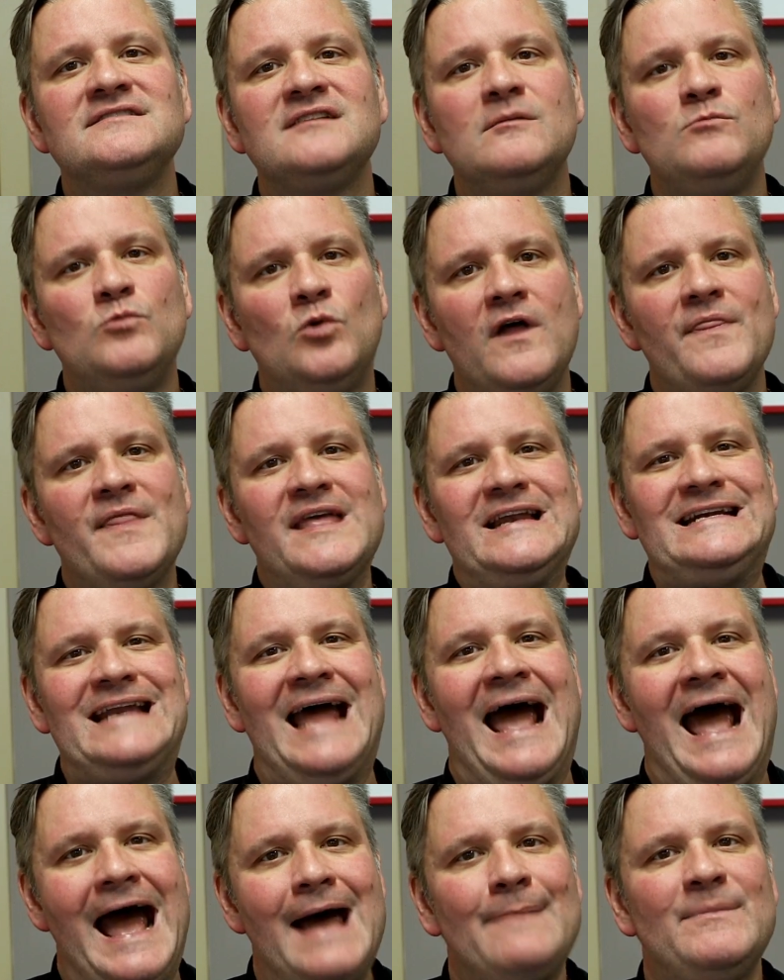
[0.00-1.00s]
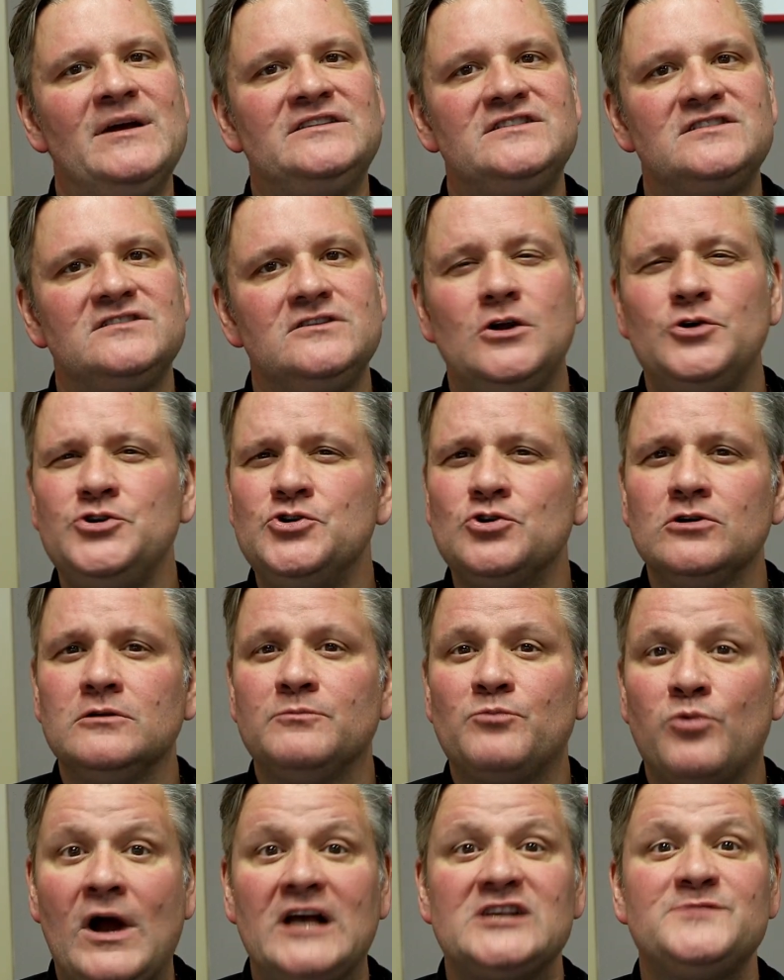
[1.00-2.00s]
someone that inhabits,
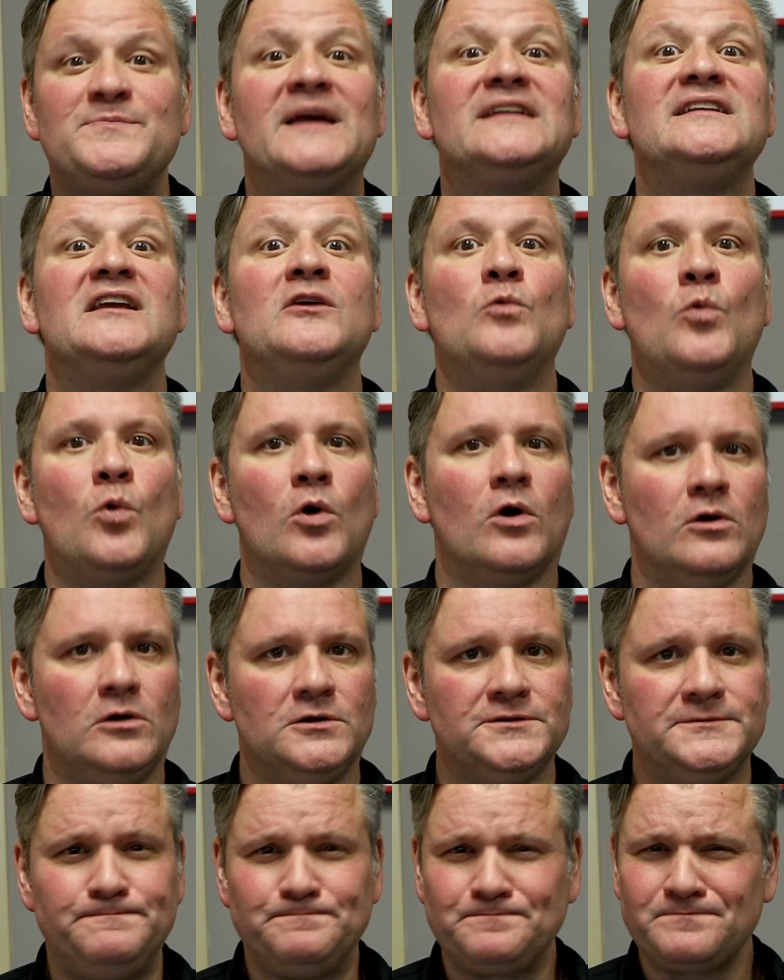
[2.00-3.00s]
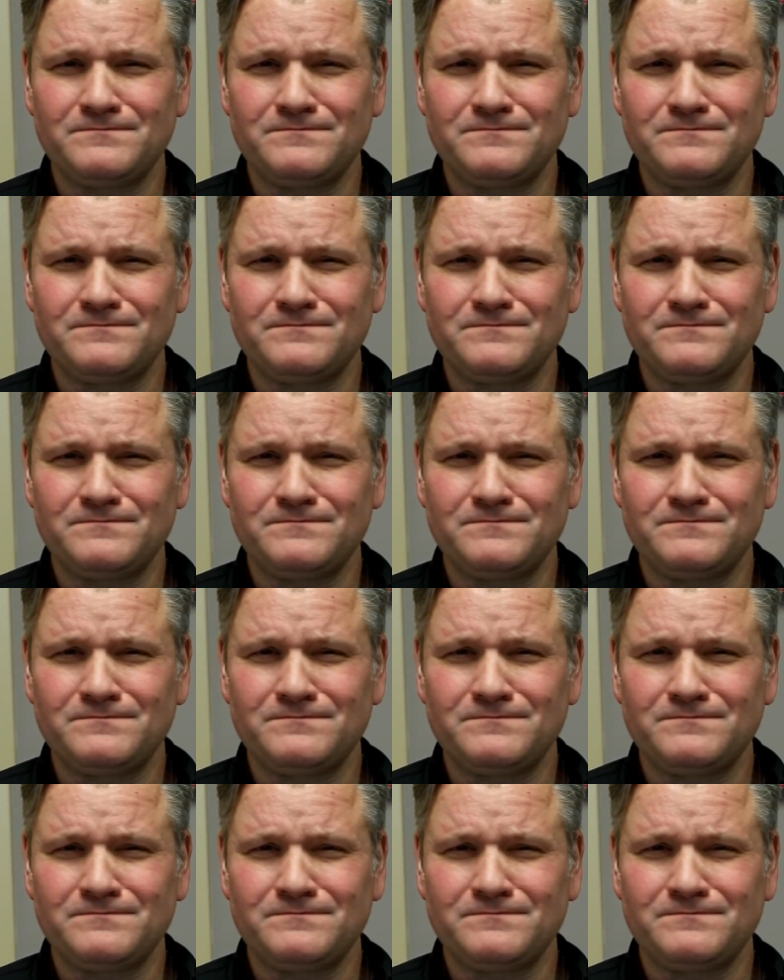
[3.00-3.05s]
your prospecting world.